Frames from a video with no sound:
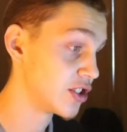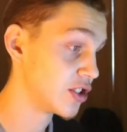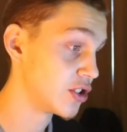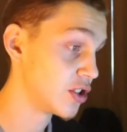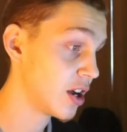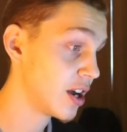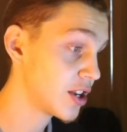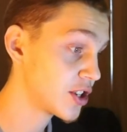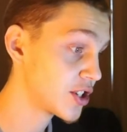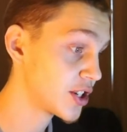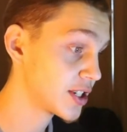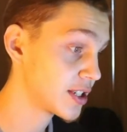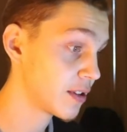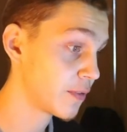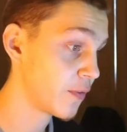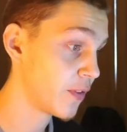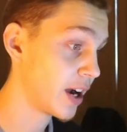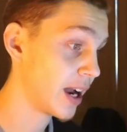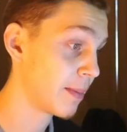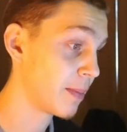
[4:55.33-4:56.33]
not
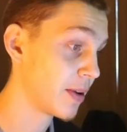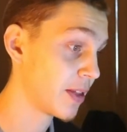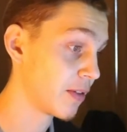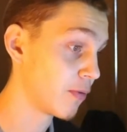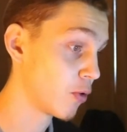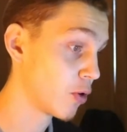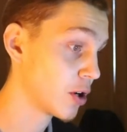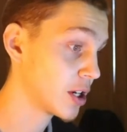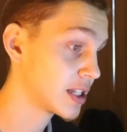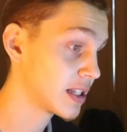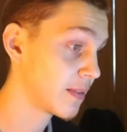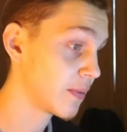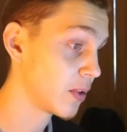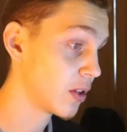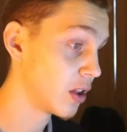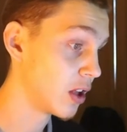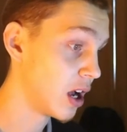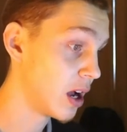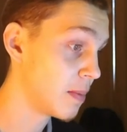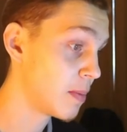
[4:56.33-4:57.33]
justified by the works of the
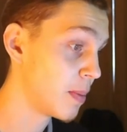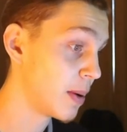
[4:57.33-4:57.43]
law,